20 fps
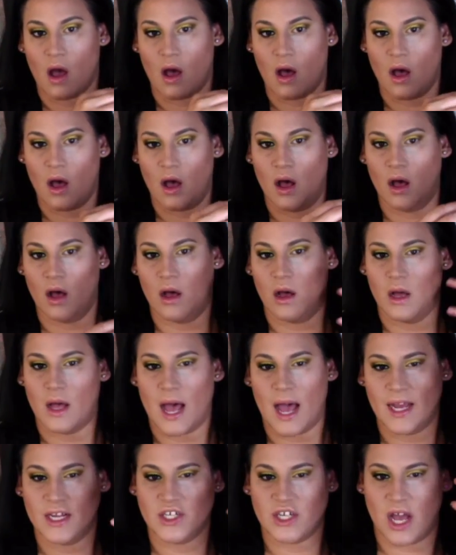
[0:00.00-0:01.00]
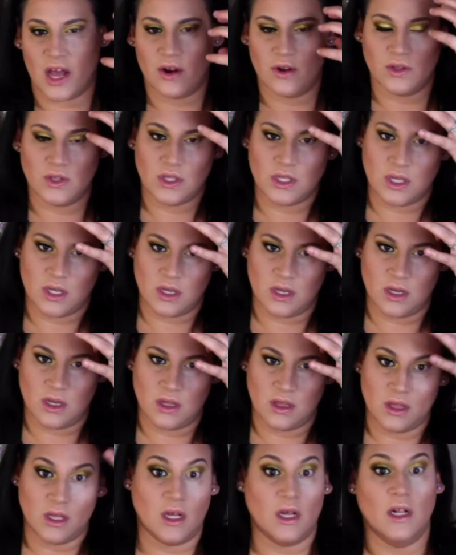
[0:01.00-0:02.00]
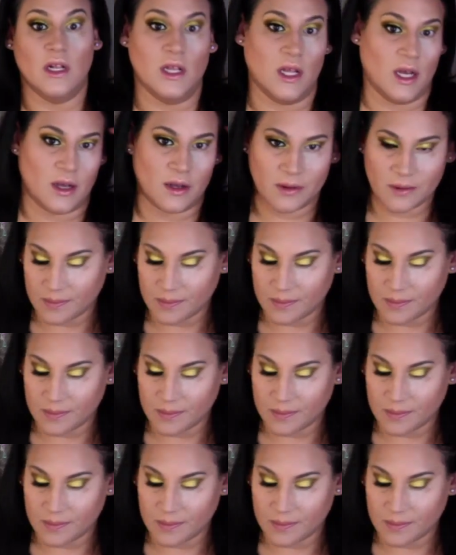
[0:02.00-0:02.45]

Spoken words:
eyeshadow to the look.